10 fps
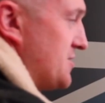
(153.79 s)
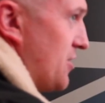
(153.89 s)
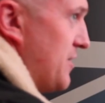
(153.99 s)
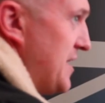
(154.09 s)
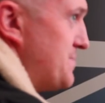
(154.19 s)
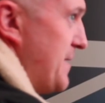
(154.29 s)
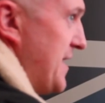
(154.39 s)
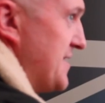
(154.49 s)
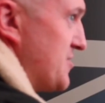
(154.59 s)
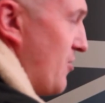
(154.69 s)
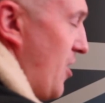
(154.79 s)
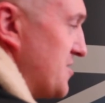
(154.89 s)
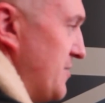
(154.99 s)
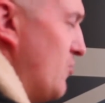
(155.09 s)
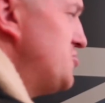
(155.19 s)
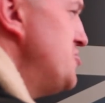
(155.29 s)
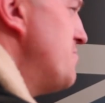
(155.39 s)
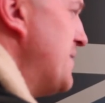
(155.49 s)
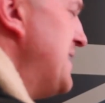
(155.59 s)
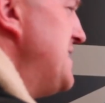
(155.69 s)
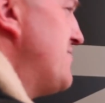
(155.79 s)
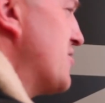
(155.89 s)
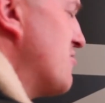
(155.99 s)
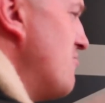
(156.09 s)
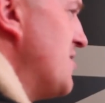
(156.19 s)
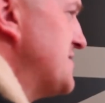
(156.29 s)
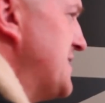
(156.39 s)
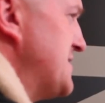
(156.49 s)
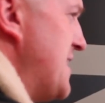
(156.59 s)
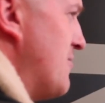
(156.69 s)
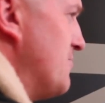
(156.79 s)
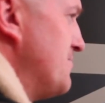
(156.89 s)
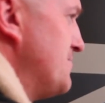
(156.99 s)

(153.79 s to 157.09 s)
So here's Piers asking, what do you believe the Quran says now?